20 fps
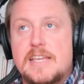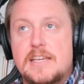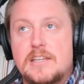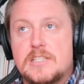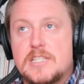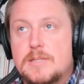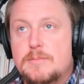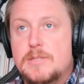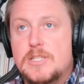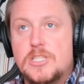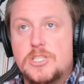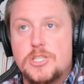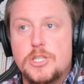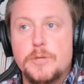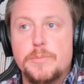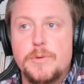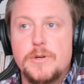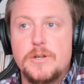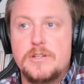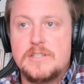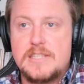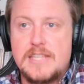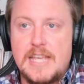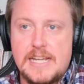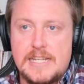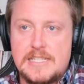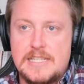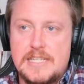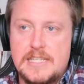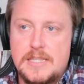sales can be super
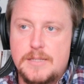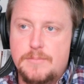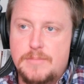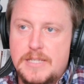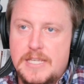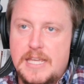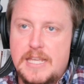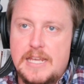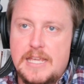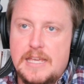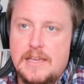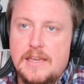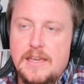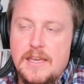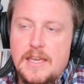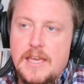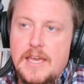sexy in the beginning,